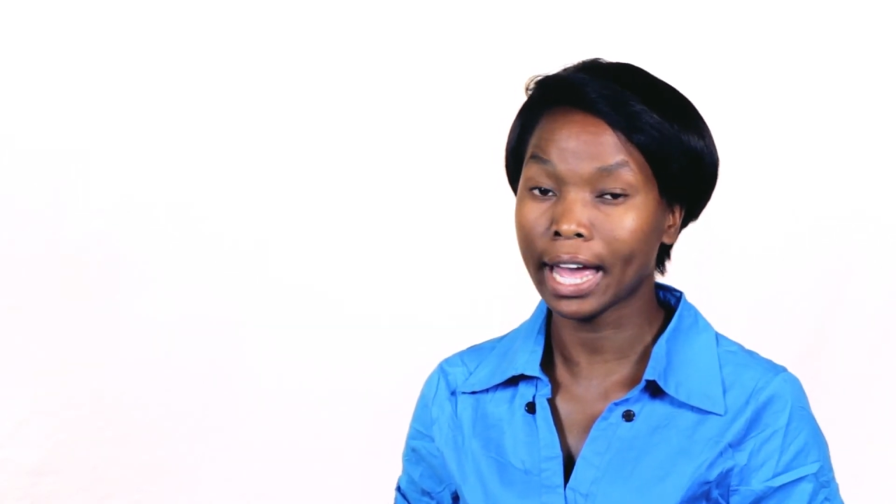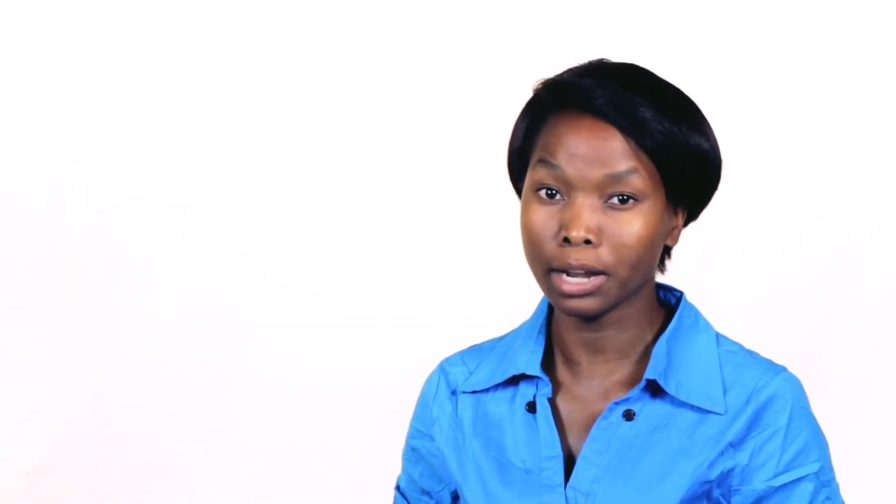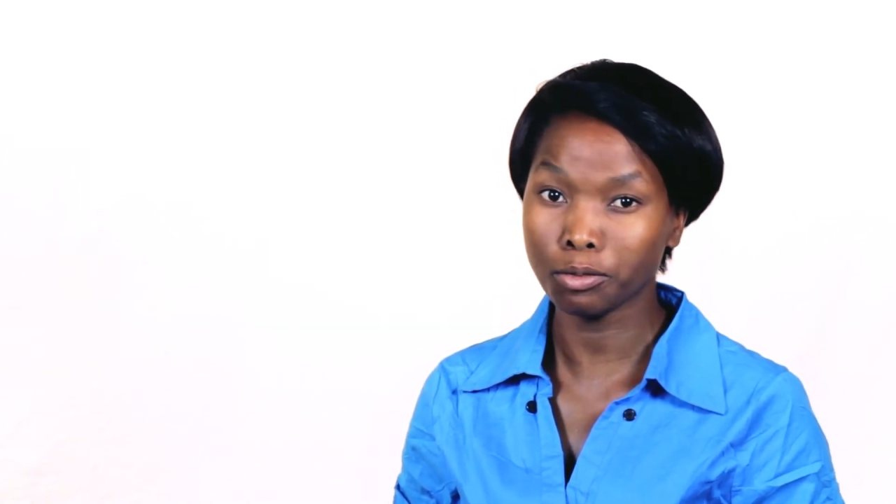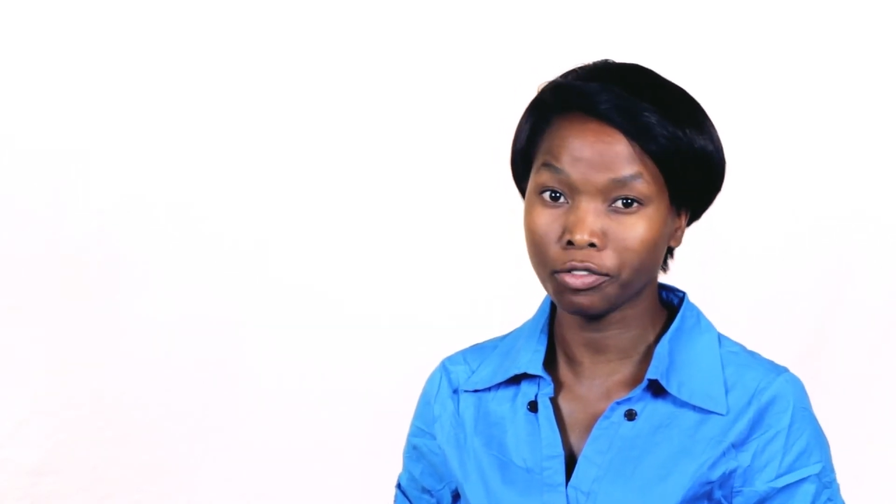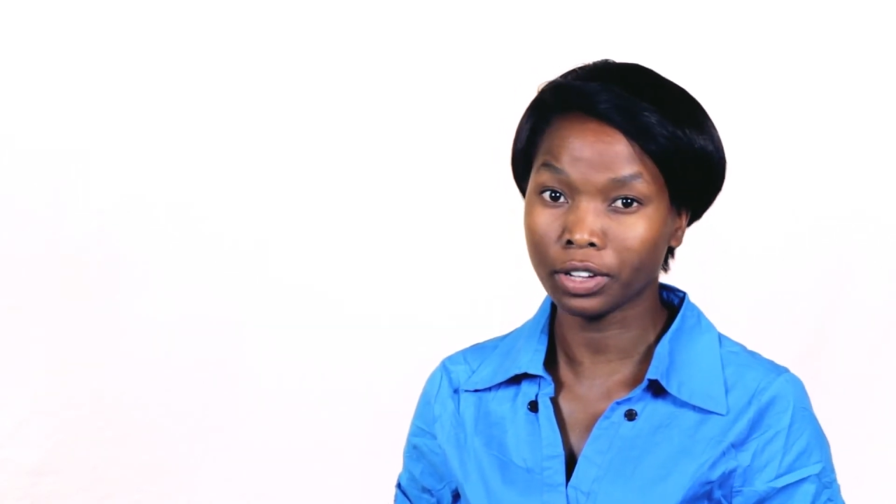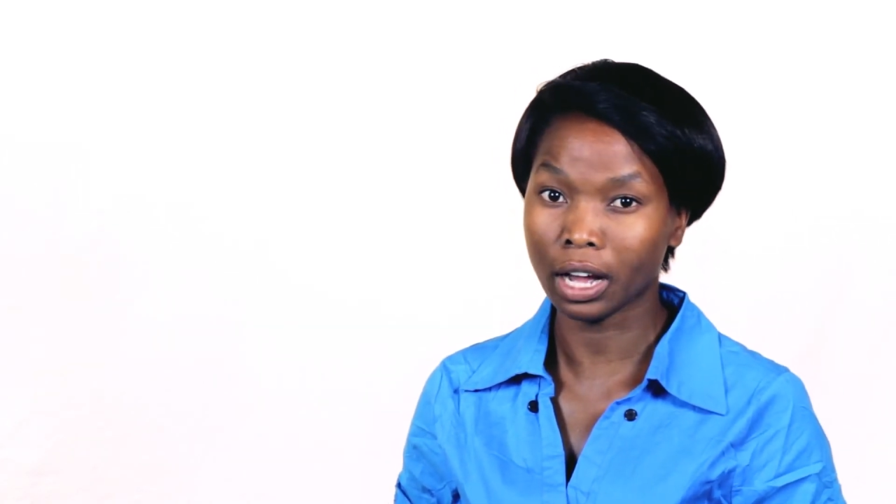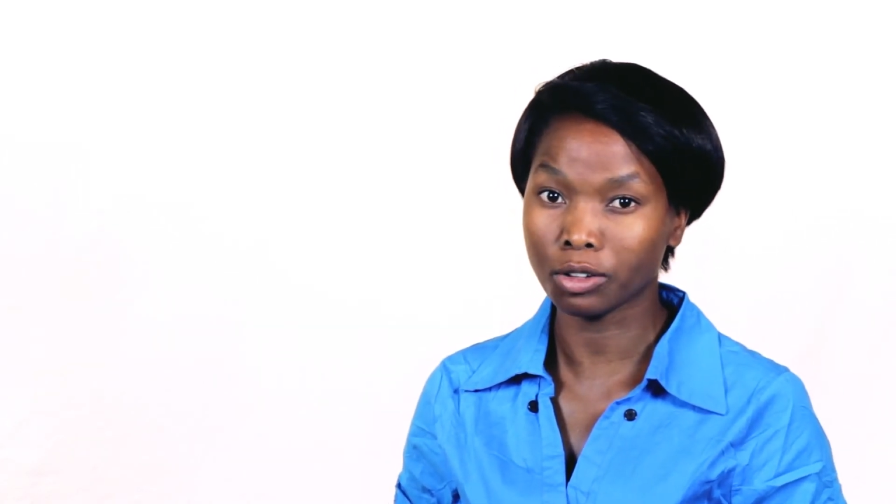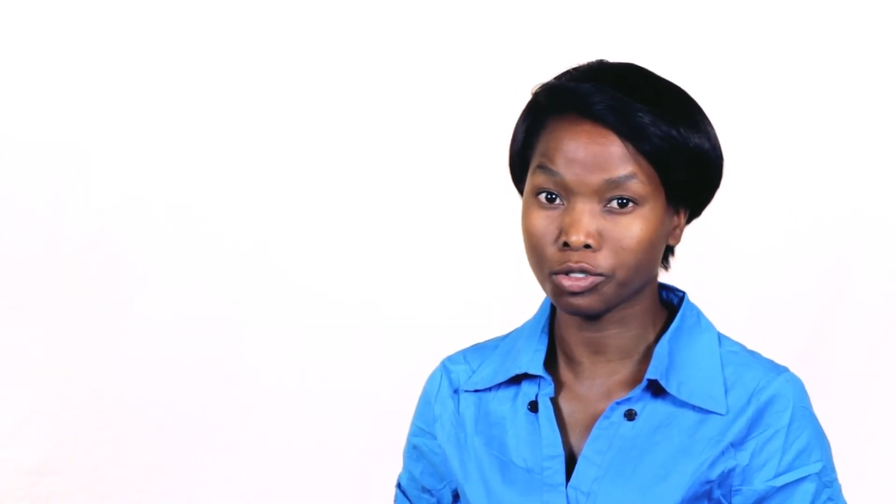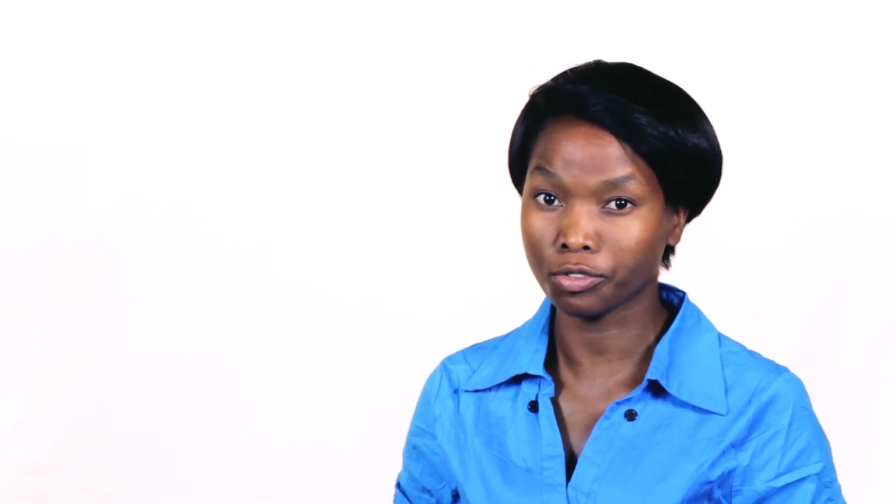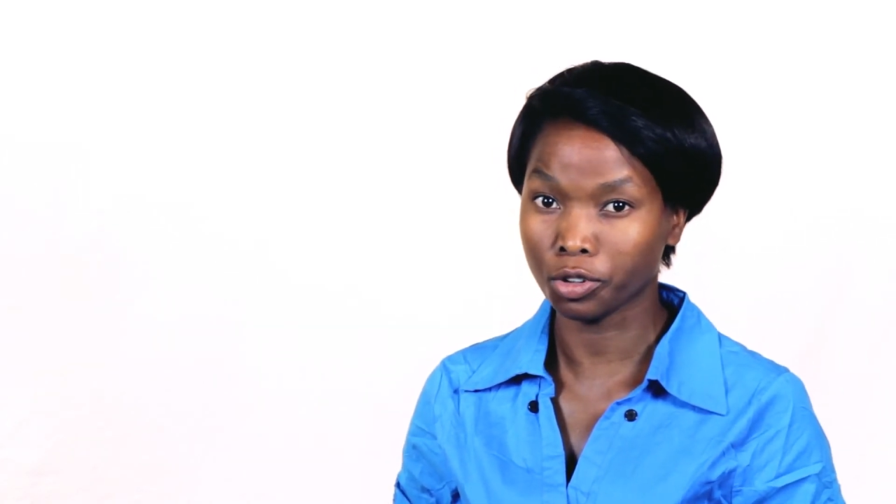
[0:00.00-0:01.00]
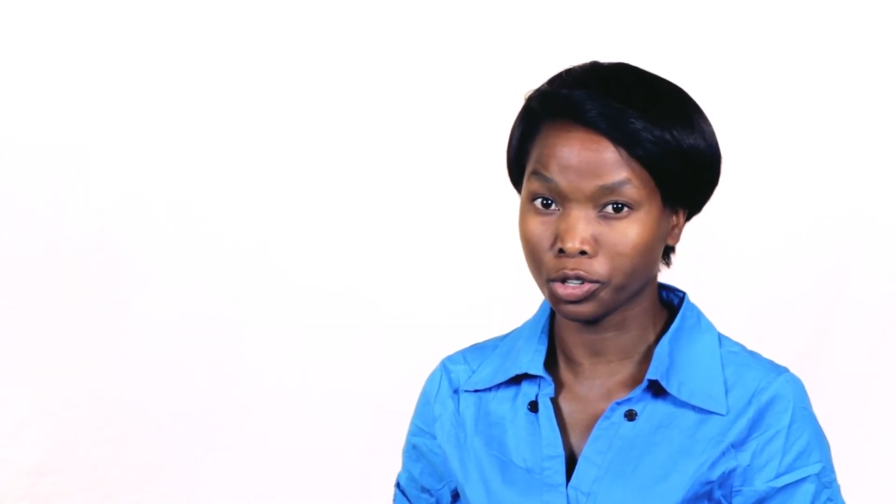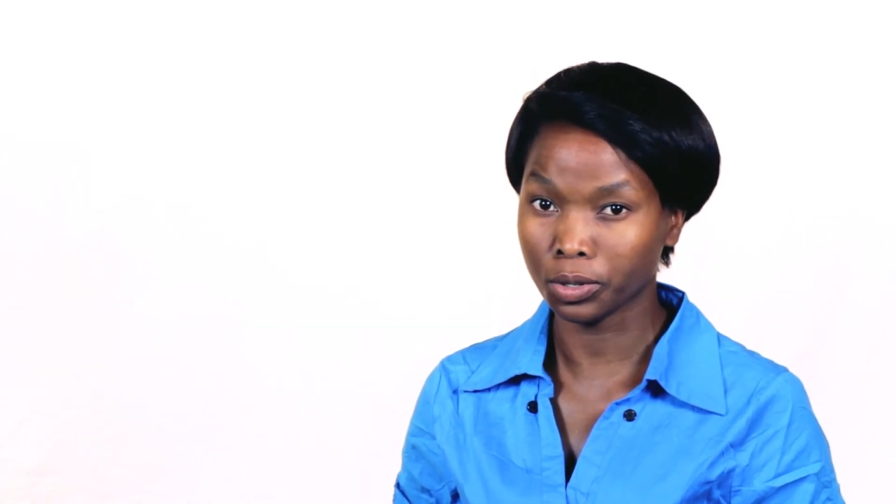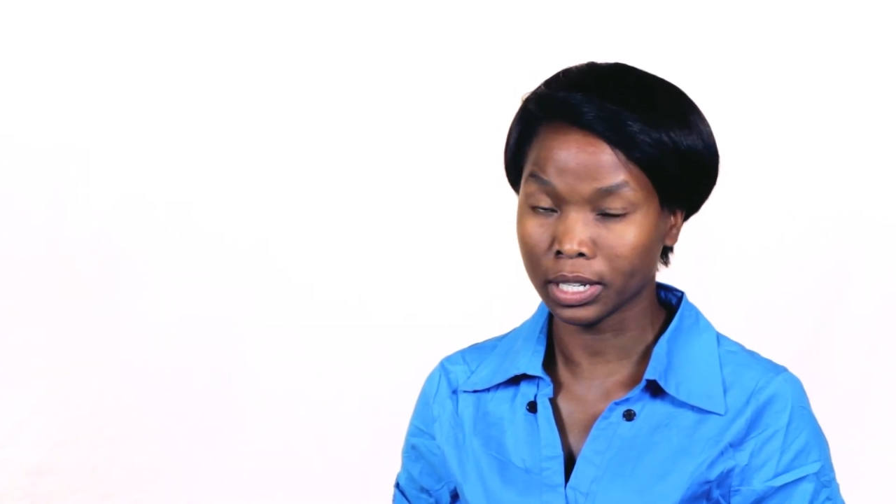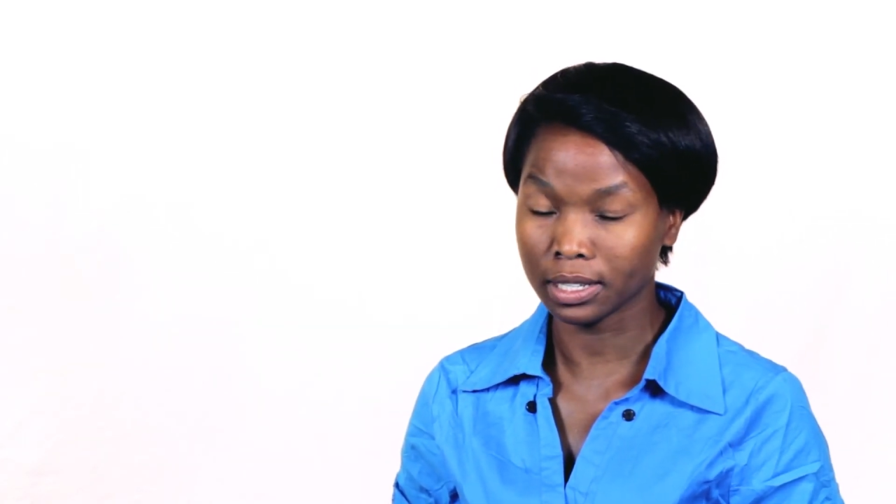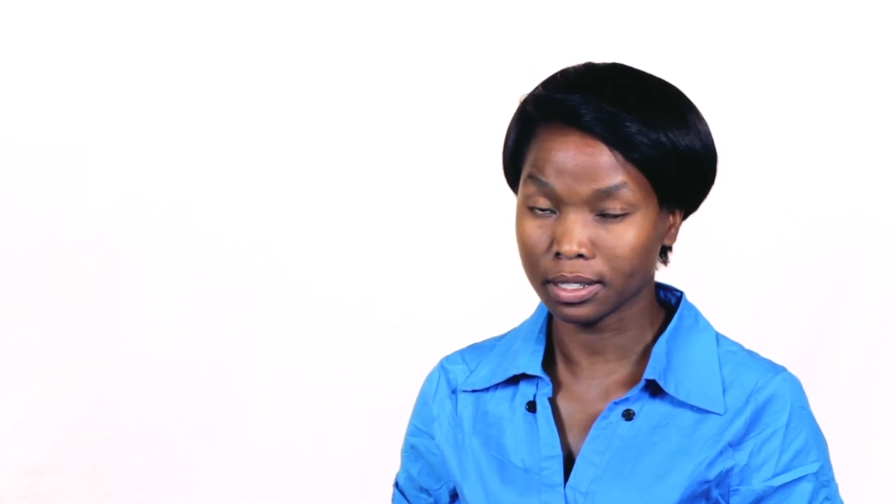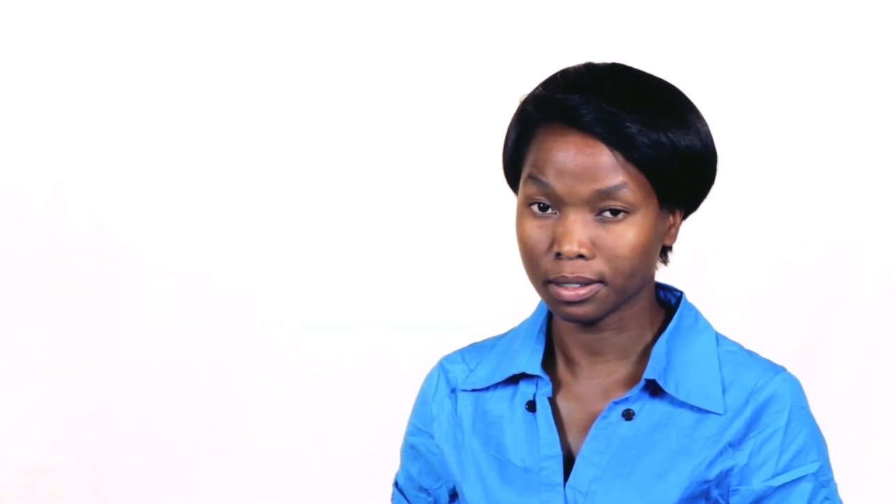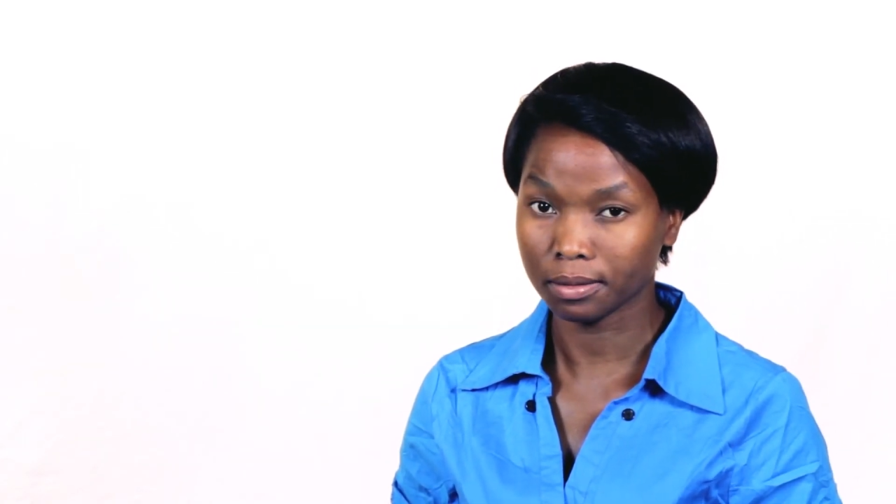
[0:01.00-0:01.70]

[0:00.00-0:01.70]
and moving out of your unit.